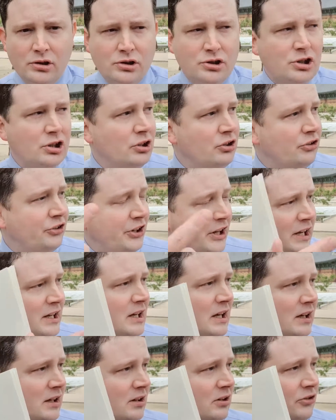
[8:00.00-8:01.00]

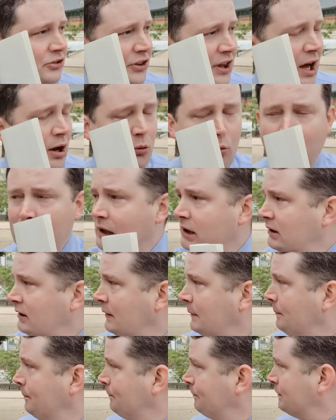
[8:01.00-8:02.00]
Shinsegae is that way.
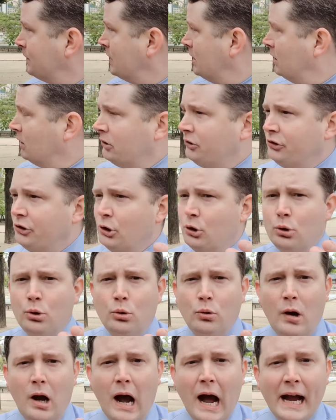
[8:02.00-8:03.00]

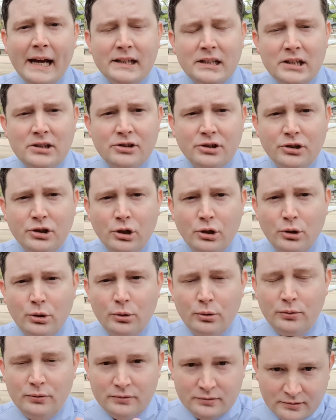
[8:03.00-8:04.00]
So I need to
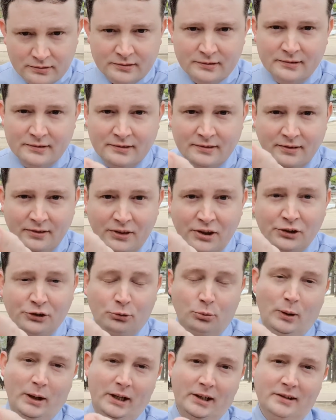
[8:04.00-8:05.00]
go this
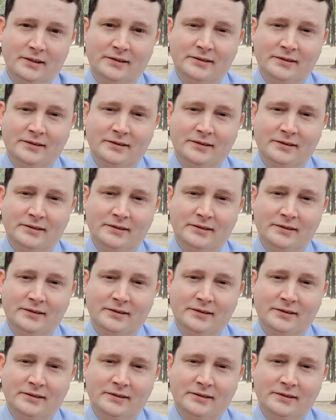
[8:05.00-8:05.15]
way.